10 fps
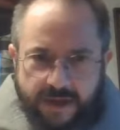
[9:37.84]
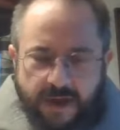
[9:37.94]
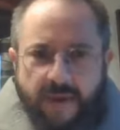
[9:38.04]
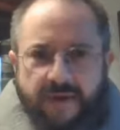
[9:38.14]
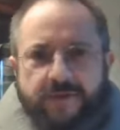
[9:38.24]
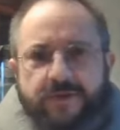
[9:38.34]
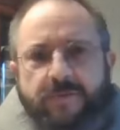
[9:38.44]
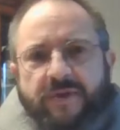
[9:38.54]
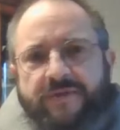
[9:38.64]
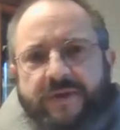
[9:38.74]
Think about those
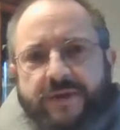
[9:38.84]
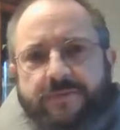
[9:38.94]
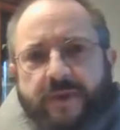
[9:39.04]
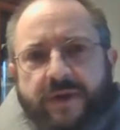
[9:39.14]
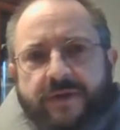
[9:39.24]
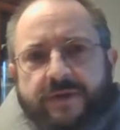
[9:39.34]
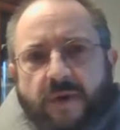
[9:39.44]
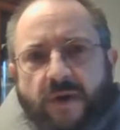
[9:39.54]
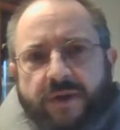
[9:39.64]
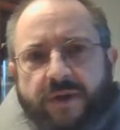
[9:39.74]
epiphanies, big and
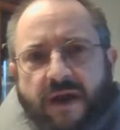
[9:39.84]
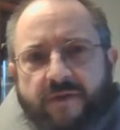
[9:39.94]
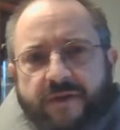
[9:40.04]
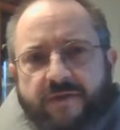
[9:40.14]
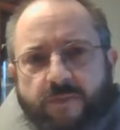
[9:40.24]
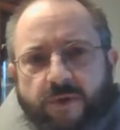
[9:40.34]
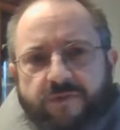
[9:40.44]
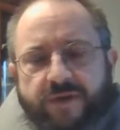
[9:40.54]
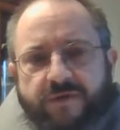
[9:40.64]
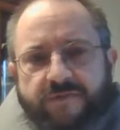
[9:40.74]
small, and how they've
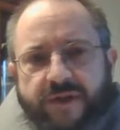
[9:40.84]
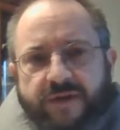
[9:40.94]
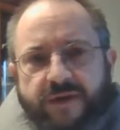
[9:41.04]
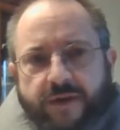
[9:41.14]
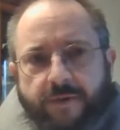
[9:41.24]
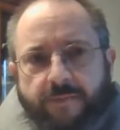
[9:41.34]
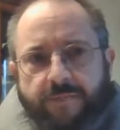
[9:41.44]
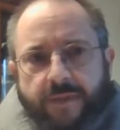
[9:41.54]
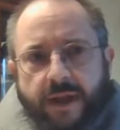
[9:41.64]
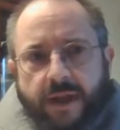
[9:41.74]
moved and affected you.
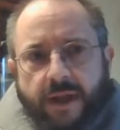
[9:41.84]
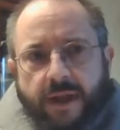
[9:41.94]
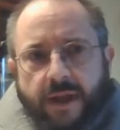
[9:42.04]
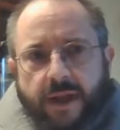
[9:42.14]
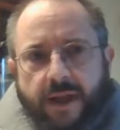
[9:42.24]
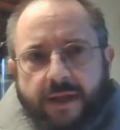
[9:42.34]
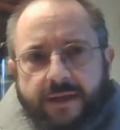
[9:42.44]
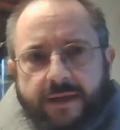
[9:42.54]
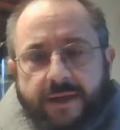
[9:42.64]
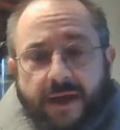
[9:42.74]

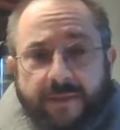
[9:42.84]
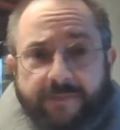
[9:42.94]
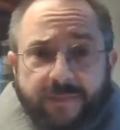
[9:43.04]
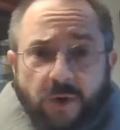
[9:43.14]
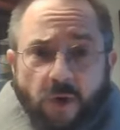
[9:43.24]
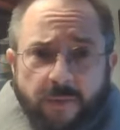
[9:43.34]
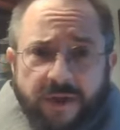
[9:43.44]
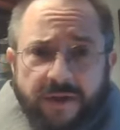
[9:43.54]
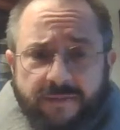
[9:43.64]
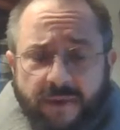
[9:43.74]
And I'm
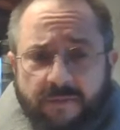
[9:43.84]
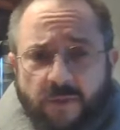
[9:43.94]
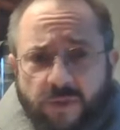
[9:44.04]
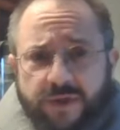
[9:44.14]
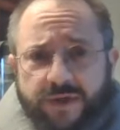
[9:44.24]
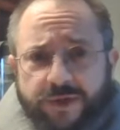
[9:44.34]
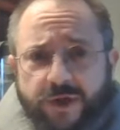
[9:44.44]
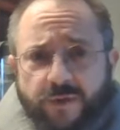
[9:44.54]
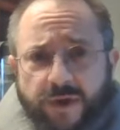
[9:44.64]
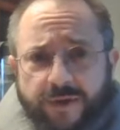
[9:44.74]
hoping you might be willing to
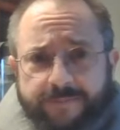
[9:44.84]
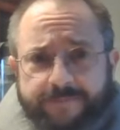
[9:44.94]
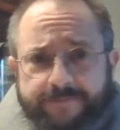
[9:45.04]
share one.